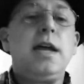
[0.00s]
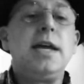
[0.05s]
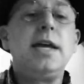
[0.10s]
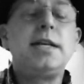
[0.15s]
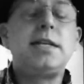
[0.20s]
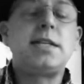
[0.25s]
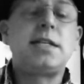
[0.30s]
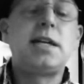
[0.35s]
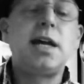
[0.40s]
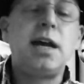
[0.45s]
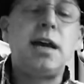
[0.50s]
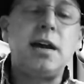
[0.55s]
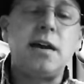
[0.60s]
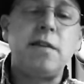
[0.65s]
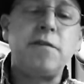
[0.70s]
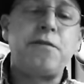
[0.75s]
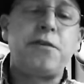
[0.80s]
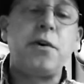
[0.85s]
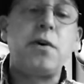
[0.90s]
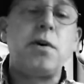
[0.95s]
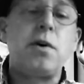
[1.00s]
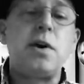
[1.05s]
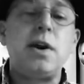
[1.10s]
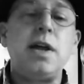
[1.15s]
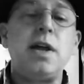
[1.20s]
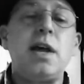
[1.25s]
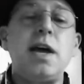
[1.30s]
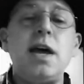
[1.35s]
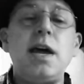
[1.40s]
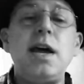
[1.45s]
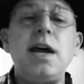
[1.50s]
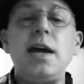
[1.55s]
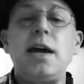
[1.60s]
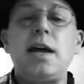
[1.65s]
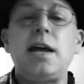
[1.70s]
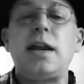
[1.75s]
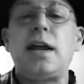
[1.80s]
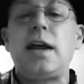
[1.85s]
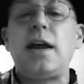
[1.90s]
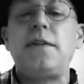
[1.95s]
It's
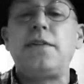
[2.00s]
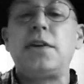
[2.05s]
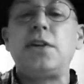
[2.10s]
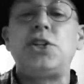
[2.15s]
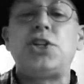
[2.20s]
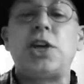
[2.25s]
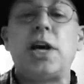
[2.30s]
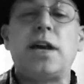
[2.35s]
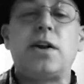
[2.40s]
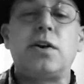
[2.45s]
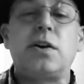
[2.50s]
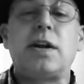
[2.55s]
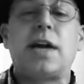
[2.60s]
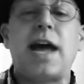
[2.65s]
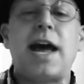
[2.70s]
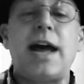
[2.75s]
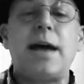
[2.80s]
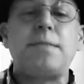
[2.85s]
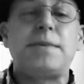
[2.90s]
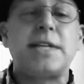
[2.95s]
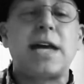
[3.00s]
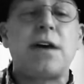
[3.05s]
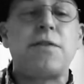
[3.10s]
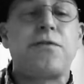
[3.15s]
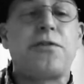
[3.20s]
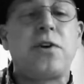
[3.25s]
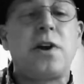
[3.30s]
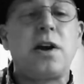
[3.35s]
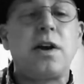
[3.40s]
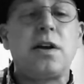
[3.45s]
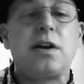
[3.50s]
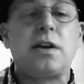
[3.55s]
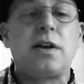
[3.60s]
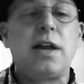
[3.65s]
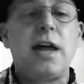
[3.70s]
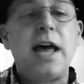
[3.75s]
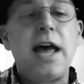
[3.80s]
10:48 and the checkered cab's out front.